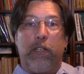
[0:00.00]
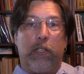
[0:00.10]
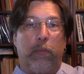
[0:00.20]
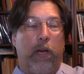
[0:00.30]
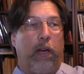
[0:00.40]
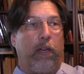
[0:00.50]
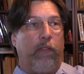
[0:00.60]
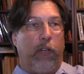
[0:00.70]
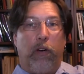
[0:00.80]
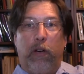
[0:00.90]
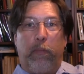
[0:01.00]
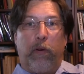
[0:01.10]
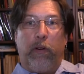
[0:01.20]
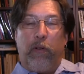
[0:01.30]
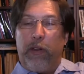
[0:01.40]
It's a product of Europe
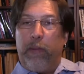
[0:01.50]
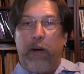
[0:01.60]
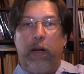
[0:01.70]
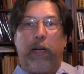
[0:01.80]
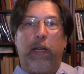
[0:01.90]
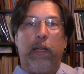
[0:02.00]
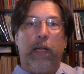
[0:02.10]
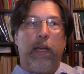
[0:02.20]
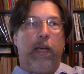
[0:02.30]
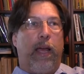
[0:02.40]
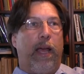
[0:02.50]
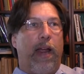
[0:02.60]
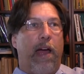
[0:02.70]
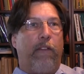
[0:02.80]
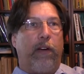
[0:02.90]
or North America, and
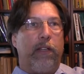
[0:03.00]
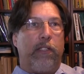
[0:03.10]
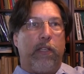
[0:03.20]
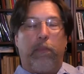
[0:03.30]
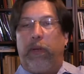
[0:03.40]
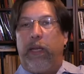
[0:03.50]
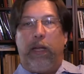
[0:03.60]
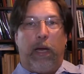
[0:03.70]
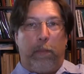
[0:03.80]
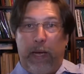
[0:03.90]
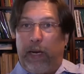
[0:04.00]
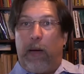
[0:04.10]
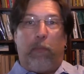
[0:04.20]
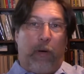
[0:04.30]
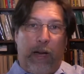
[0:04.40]
Africans simply pick
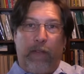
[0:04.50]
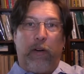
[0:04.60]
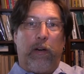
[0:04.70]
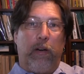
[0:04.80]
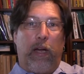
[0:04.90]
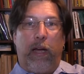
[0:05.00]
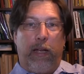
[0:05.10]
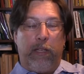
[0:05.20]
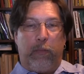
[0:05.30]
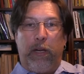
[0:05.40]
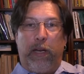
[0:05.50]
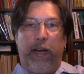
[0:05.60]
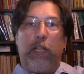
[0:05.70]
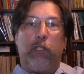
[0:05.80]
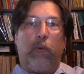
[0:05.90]
up whatever has been done
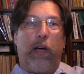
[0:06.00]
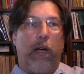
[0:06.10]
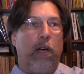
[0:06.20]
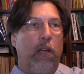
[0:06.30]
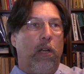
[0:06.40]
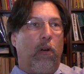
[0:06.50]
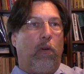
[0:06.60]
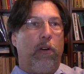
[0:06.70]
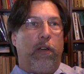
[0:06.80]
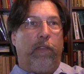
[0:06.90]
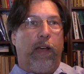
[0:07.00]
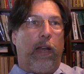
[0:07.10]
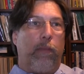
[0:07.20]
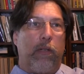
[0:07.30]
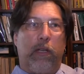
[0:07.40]
elsewhere, or
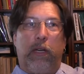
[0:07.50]
develop